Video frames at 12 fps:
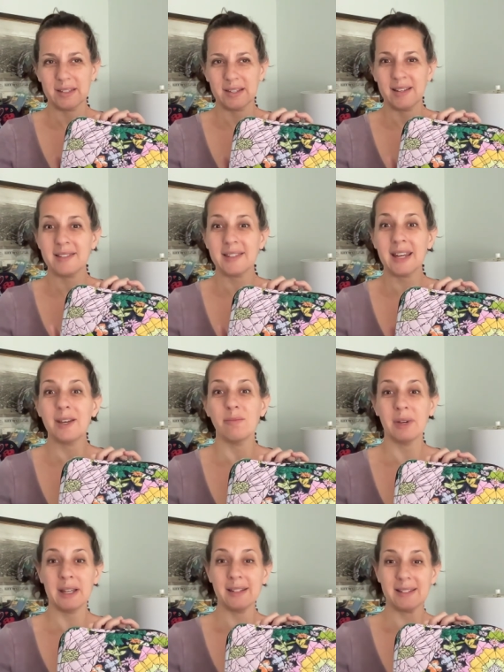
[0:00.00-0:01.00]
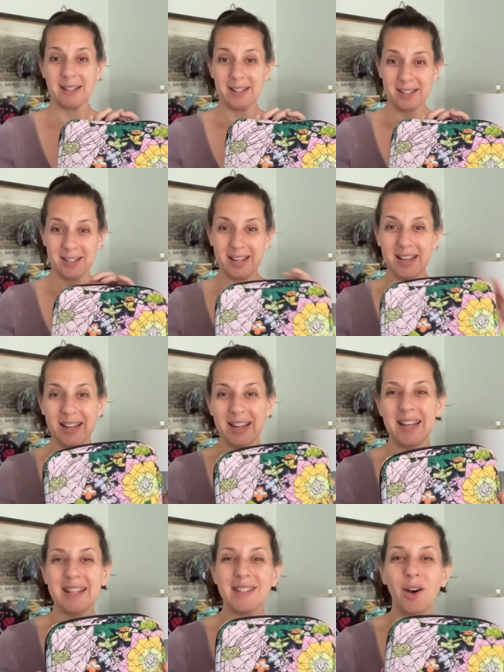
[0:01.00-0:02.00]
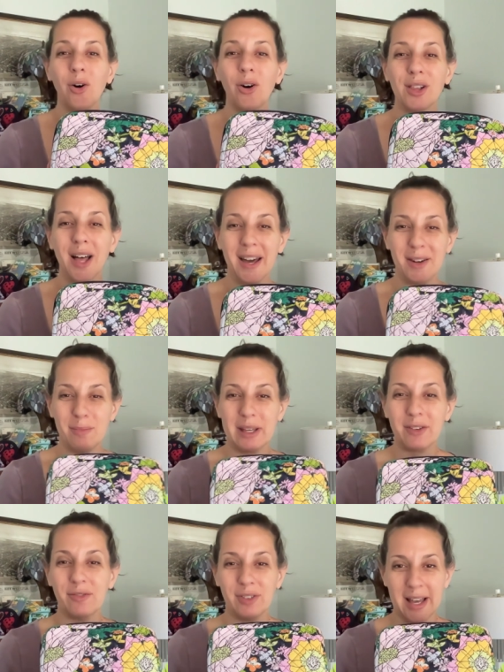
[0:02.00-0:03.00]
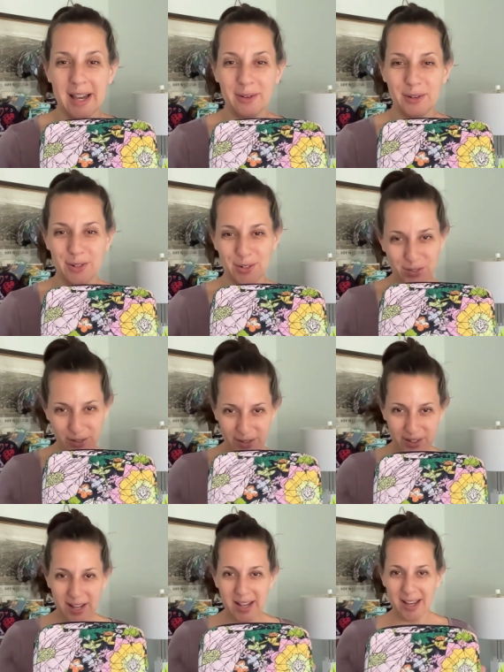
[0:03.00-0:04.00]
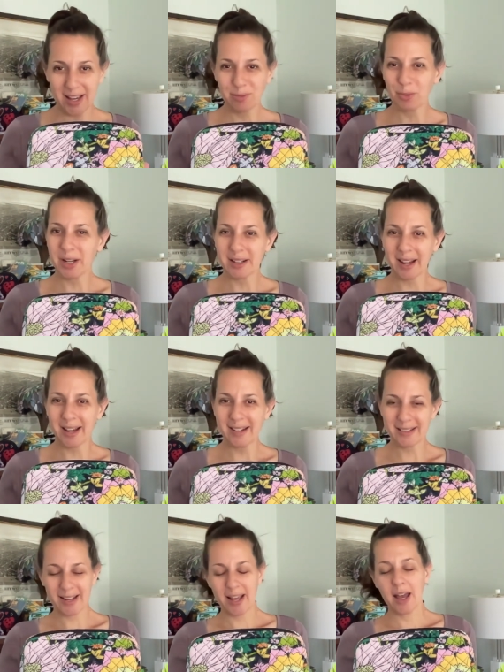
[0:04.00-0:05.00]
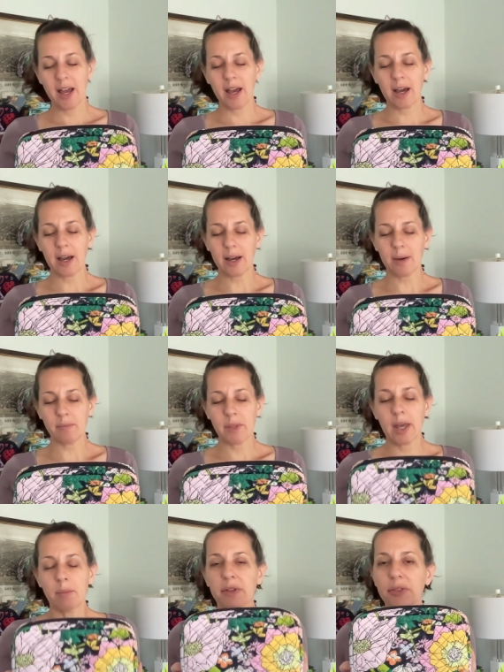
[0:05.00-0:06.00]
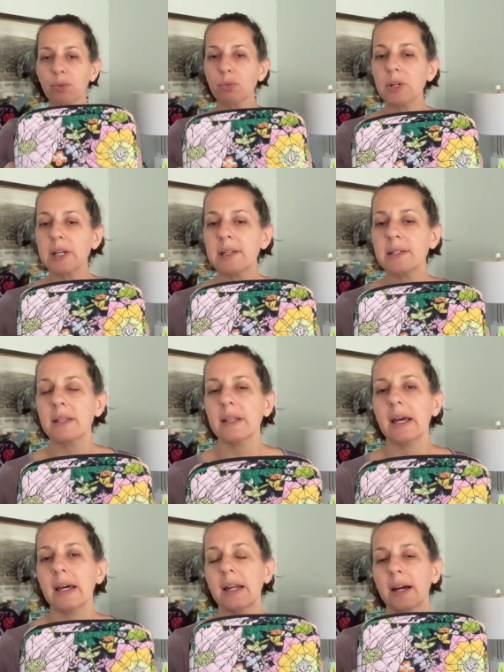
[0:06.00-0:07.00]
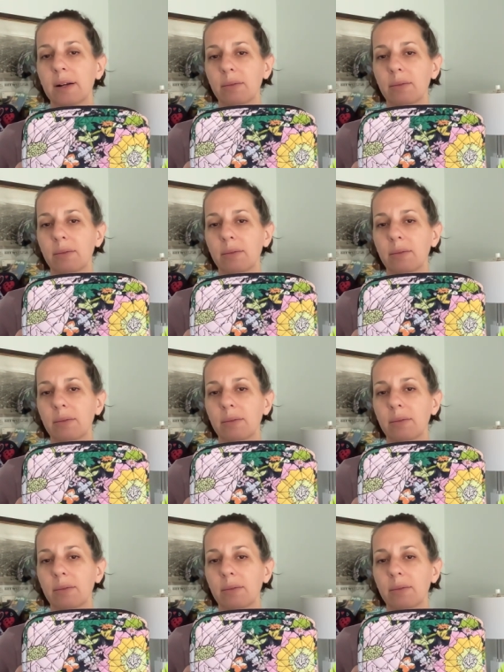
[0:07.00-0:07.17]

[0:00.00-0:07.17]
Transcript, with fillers: a statement. It's a whole lot of big flowers and and whatnot. Um, but the reason that I